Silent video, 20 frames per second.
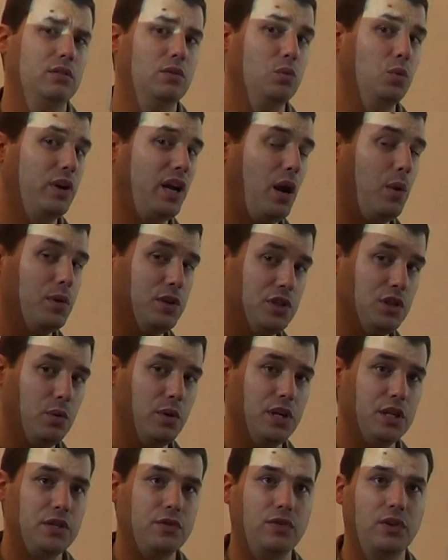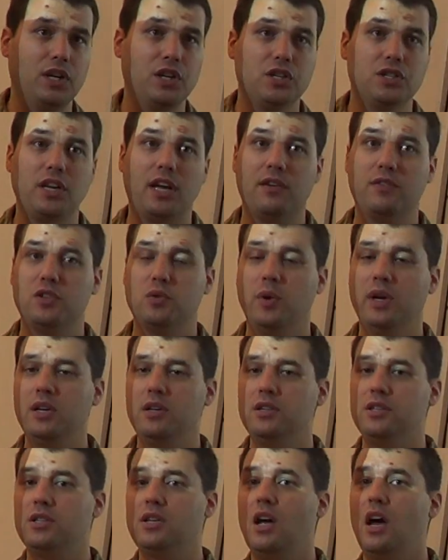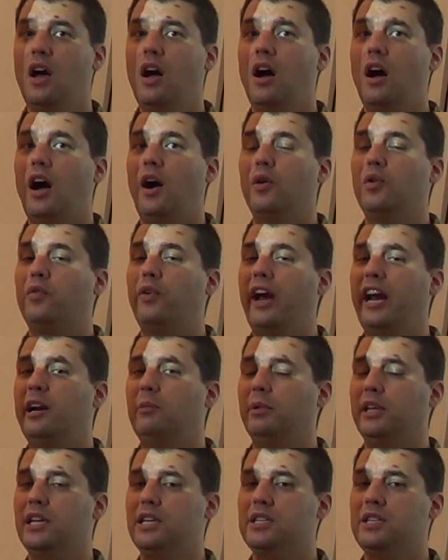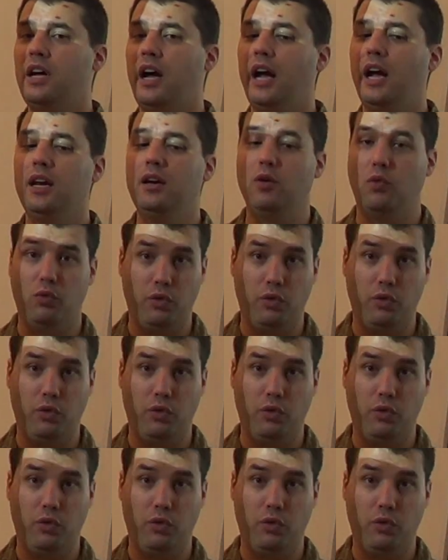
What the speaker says: What I would do is, for each set of twins, I would randomly decide,